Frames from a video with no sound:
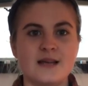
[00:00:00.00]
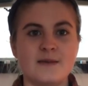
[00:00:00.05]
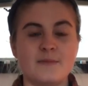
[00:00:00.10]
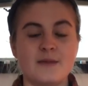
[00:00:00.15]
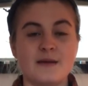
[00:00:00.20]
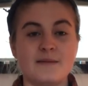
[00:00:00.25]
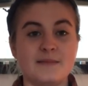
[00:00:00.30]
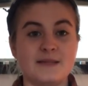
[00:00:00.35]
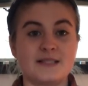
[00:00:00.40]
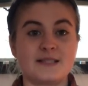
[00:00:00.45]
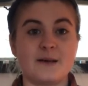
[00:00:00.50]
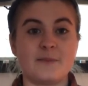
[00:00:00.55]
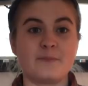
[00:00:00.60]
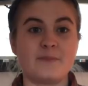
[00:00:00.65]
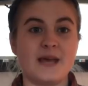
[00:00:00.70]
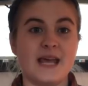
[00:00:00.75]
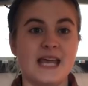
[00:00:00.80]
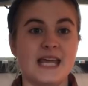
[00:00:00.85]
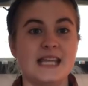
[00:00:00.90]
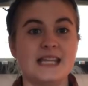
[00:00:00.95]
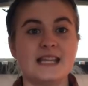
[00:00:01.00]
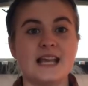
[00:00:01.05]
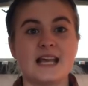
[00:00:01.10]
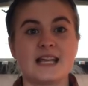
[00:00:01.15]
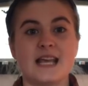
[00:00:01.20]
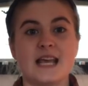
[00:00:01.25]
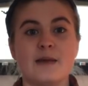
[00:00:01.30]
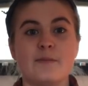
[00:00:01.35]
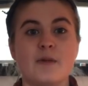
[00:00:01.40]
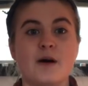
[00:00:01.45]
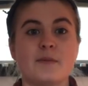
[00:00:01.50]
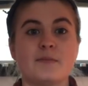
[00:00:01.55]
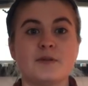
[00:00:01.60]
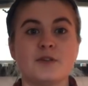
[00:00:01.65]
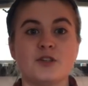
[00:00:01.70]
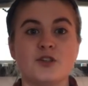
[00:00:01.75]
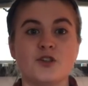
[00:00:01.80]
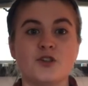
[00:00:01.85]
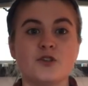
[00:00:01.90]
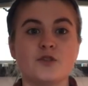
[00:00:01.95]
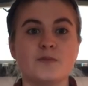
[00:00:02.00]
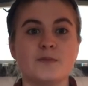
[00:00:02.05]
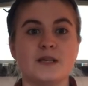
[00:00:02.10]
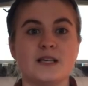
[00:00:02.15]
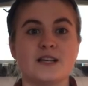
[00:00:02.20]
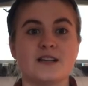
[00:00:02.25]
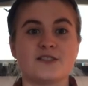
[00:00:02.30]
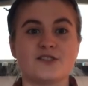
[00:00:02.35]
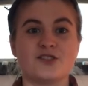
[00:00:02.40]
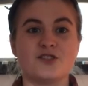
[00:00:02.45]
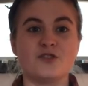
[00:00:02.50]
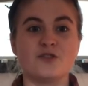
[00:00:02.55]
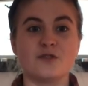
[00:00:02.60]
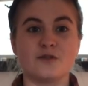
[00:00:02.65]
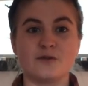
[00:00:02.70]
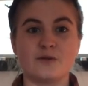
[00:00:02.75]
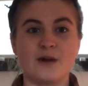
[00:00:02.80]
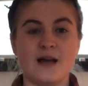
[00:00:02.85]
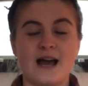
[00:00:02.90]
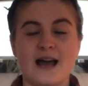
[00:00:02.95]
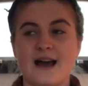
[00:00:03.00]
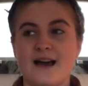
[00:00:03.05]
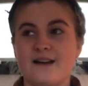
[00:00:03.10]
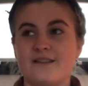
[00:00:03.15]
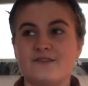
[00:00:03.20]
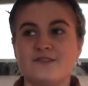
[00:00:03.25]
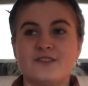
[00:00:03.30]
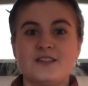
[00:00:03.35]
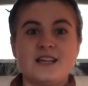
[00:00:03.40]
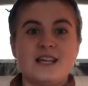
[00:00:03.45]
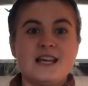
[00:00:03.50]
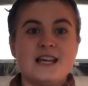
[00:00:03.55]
maybe some pain that came up in you because you have